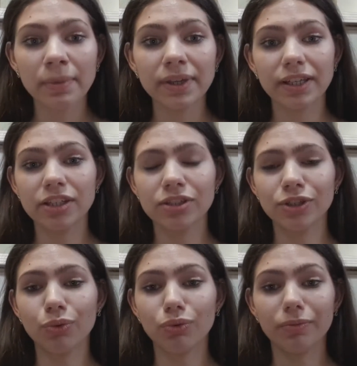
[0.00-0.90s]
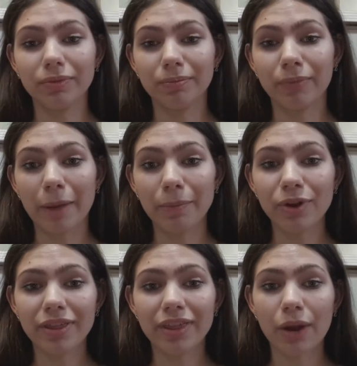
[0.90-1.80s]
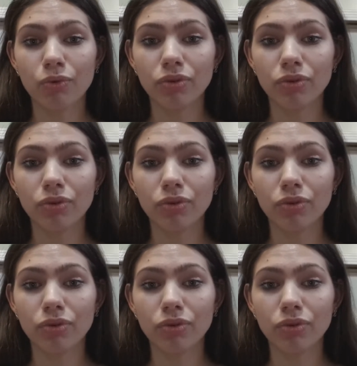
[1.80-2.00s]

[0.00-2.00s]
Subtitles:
but is to remember that